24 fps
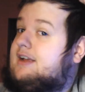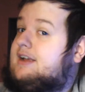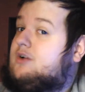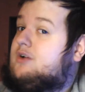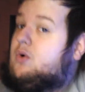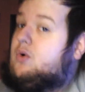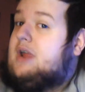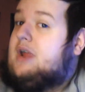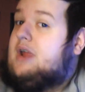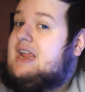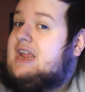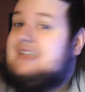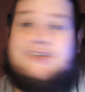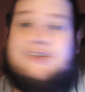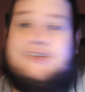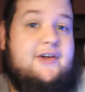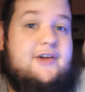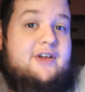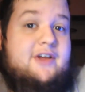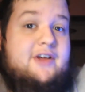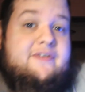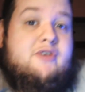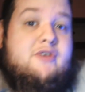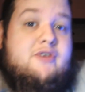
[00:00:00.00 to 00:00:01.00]
Greetings,
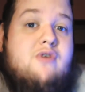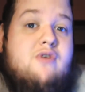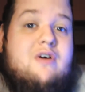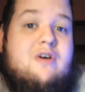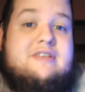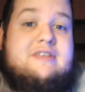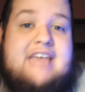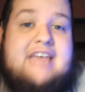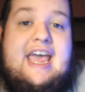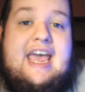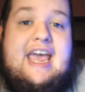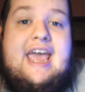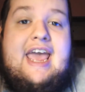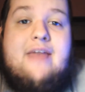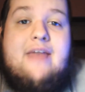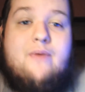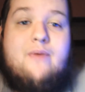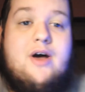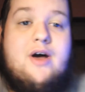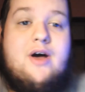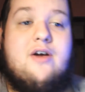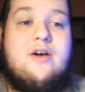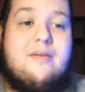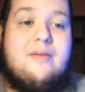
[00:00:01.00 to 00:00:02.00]
loyal viewers,
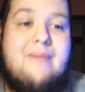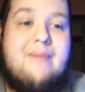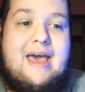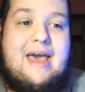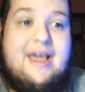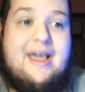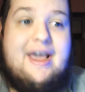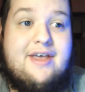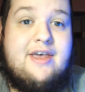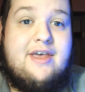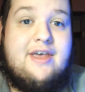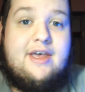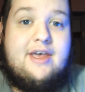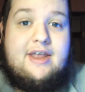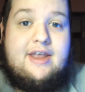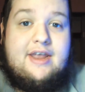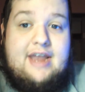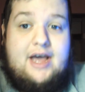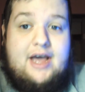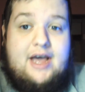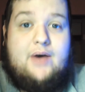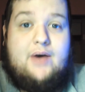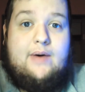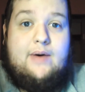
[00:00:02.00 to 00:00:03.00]
and welcome back.
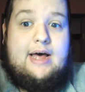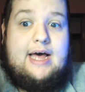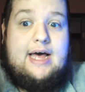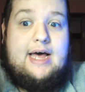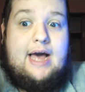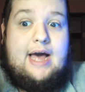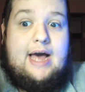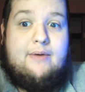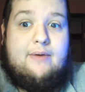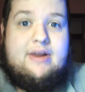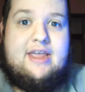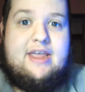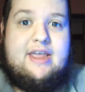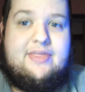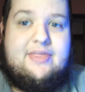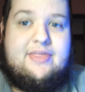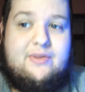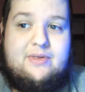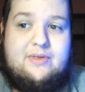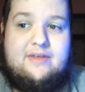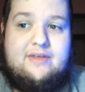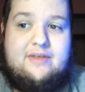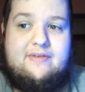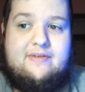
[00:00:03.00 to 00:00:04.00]
Now, I want to get
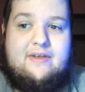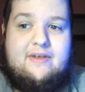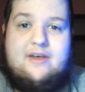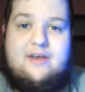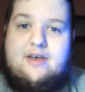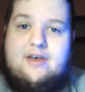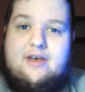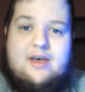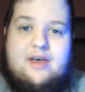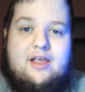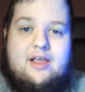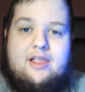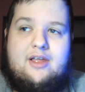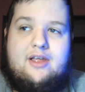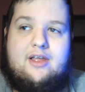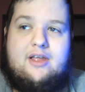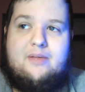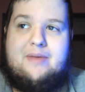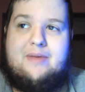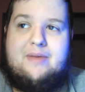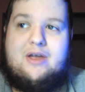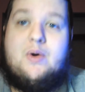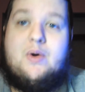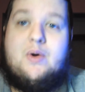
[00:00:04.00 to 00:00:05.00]
through this a
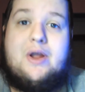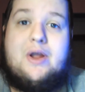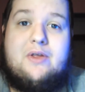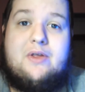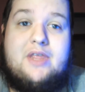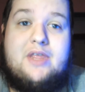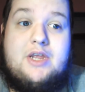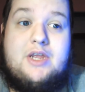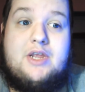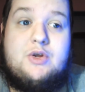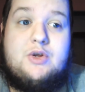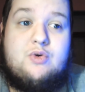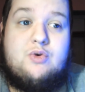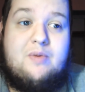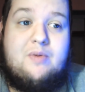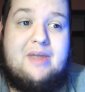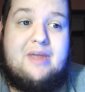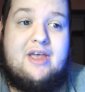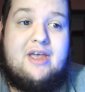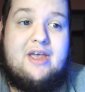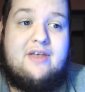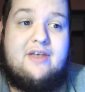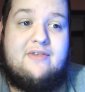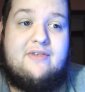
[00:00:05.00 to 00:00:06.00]
little bit quicker than usual
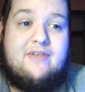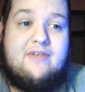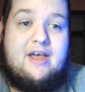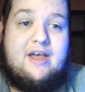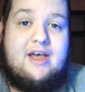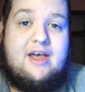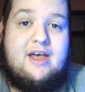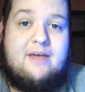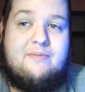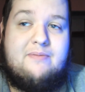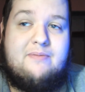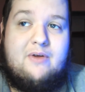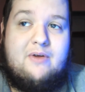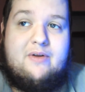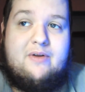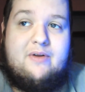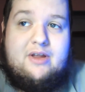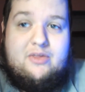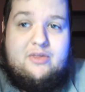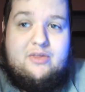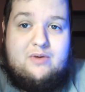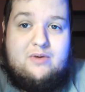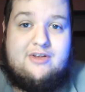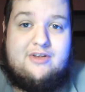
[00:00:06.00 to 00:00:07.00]
because, in
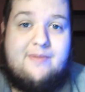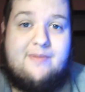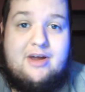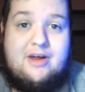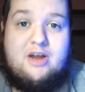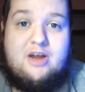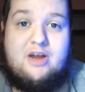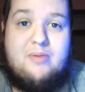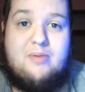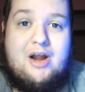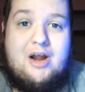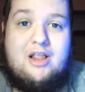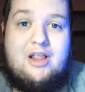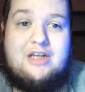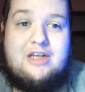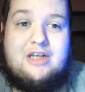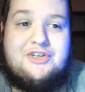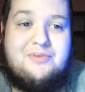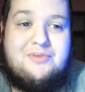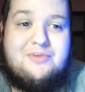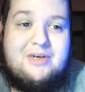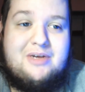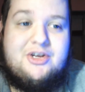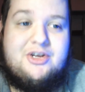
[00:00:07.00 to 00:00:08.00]
other words, I'm not going to prattle on
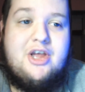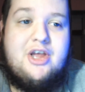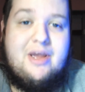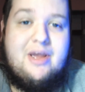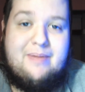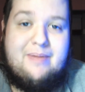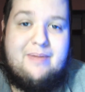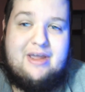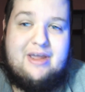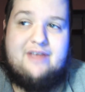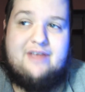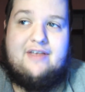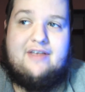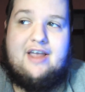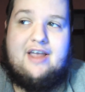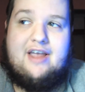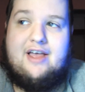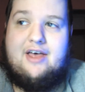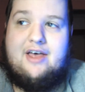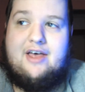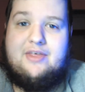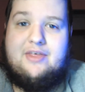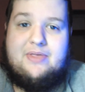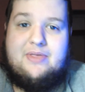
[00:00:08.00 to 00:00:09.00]
too much because I
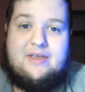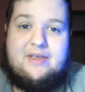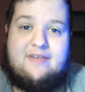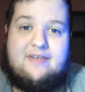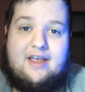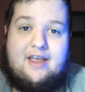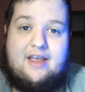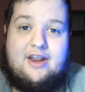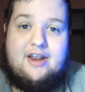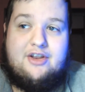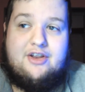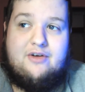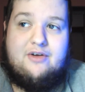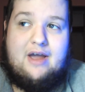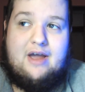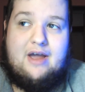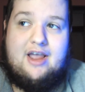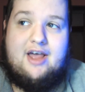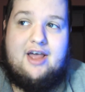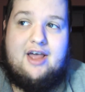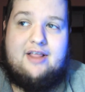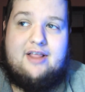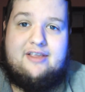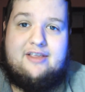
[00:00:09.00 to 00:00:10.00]
got other things I got to do. I
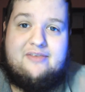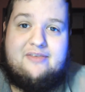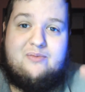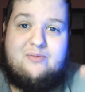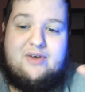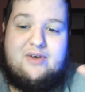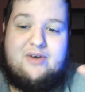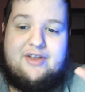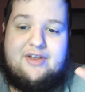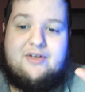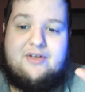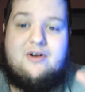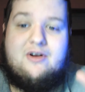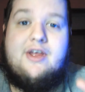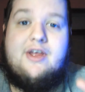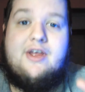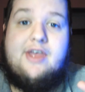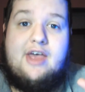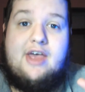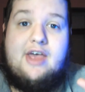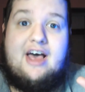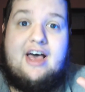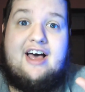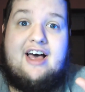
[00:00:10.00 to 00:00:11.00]
got at least one other
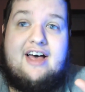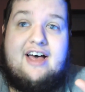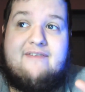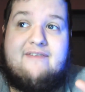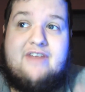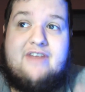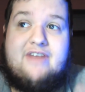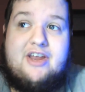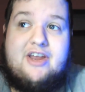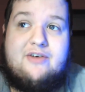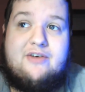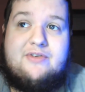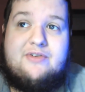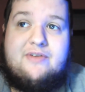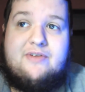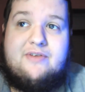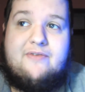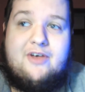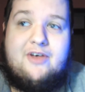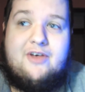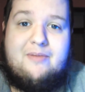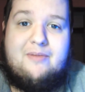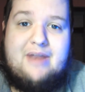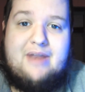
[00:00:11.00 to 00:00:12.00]
video to
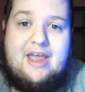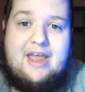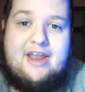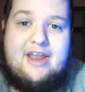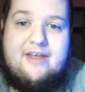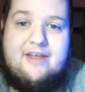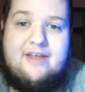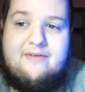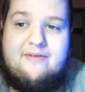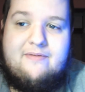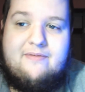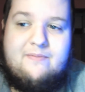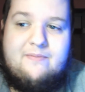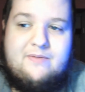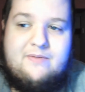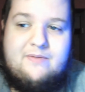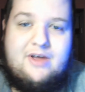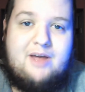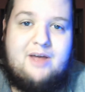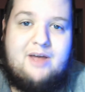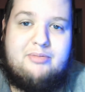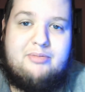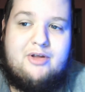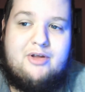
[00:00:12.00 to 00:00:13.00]
film and edit to
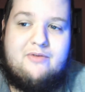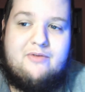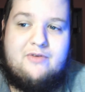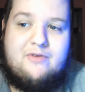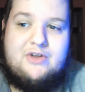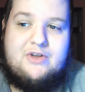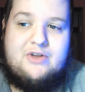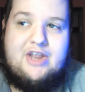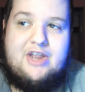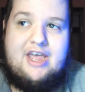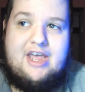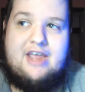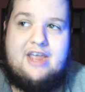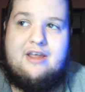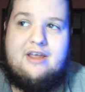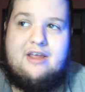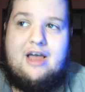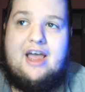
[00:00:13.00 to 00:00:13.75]
upload for today.